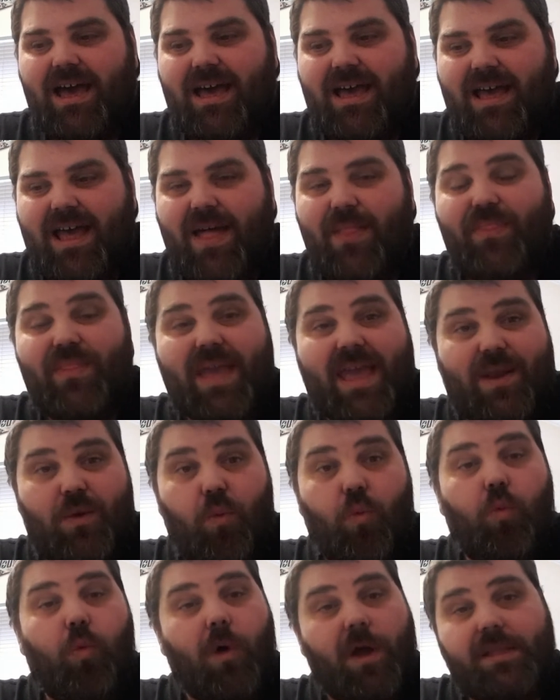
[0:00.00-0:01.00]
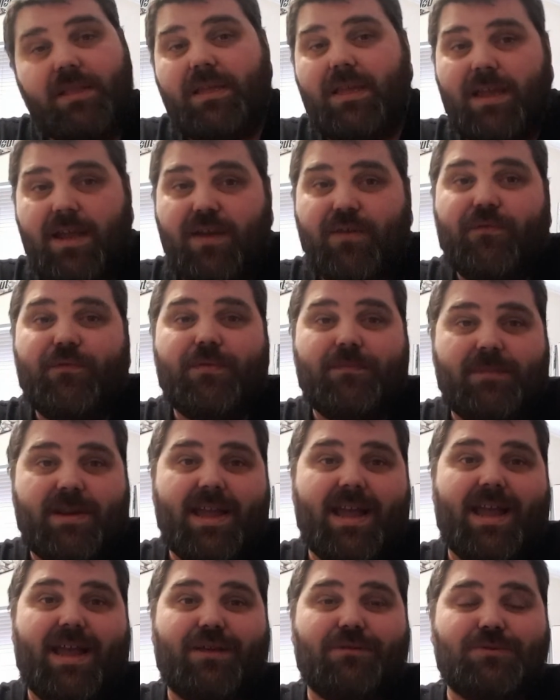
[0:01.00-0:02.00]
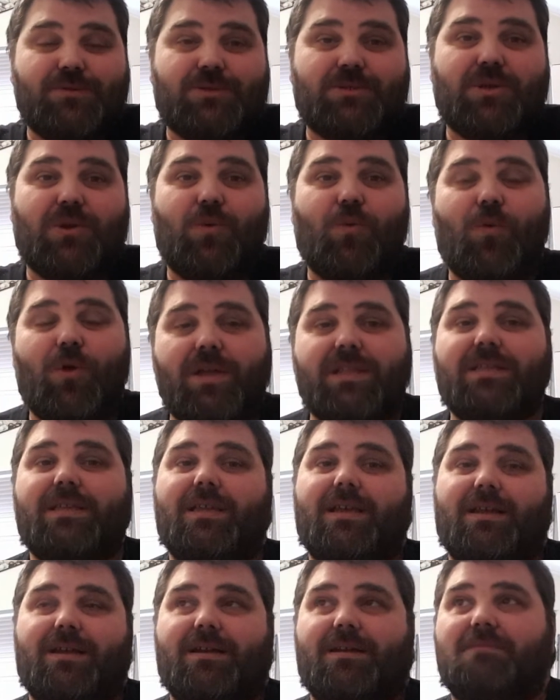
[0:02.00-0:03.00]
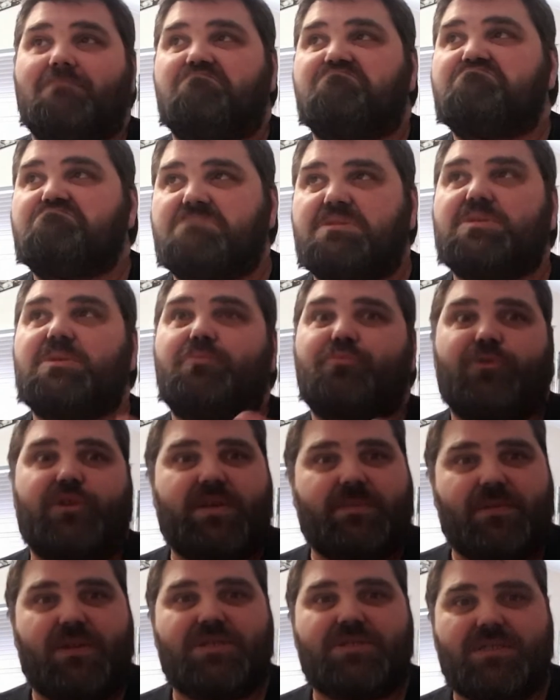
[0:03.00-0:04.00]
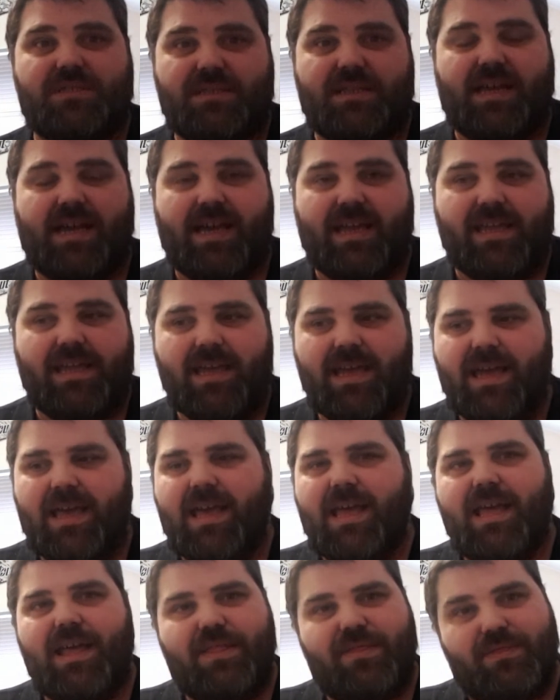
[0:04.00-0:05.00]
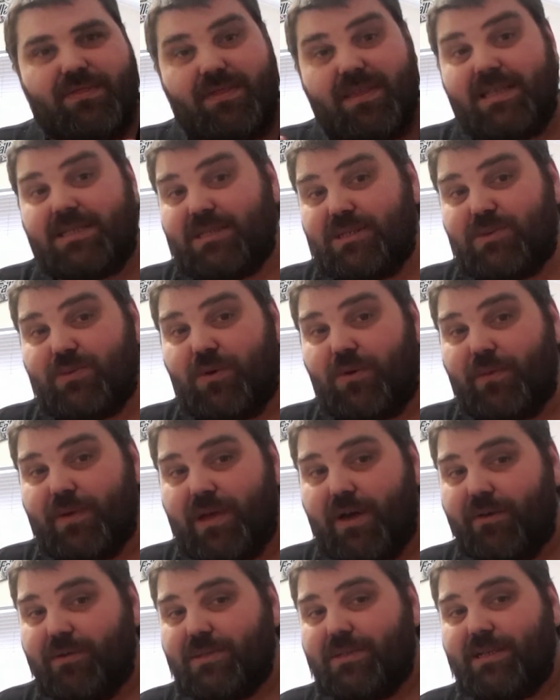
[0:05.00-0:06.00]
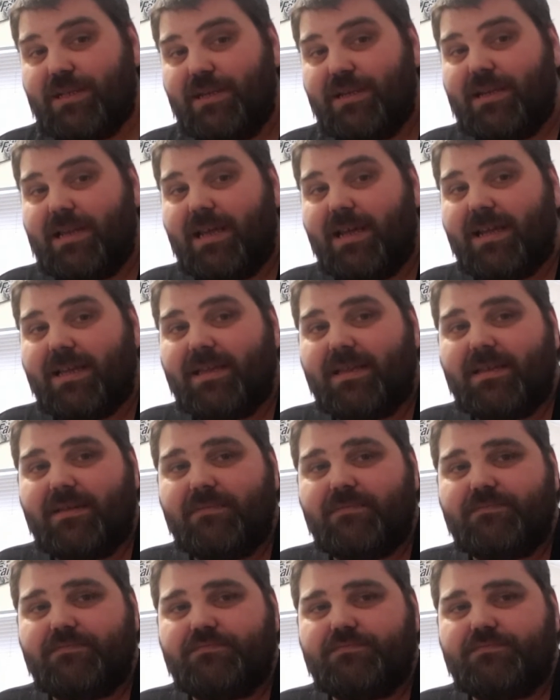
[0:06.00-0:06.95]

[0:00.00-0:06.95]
And then 1 year from now, so 1 year to pretty much the day, this is what we're going to look like.